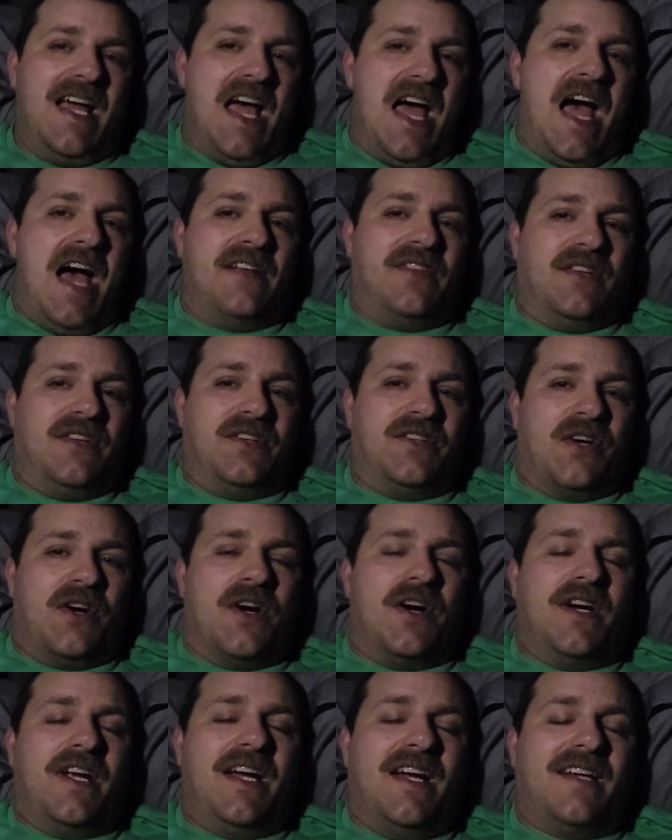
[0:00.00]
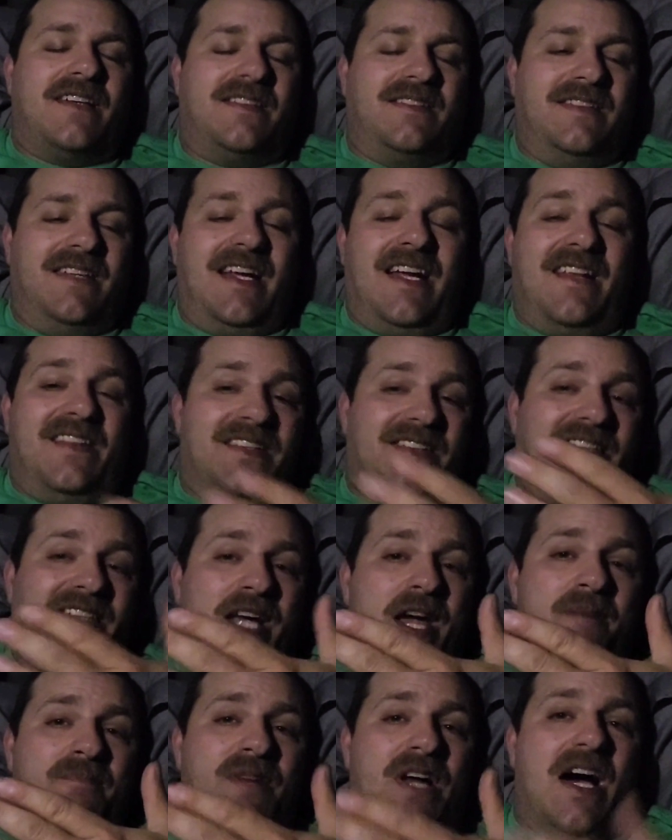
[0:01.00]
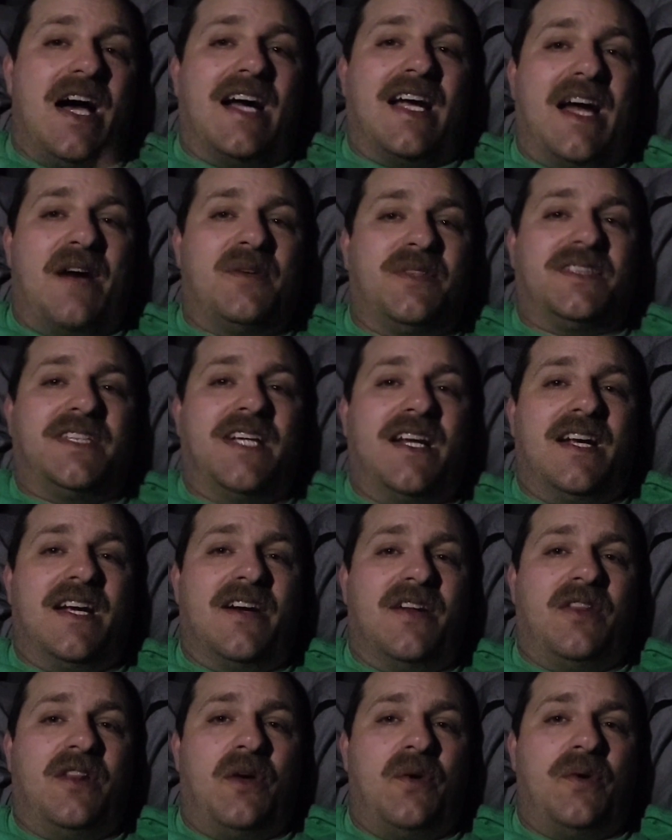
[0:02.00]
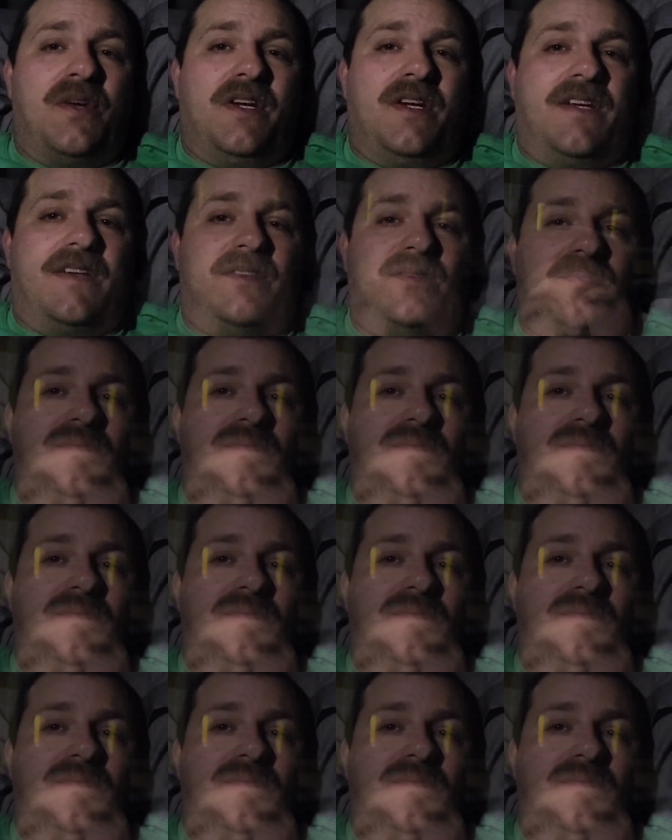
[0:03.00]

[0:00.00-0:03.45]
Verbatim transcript: at the target in the same dock I was getting unloaded in.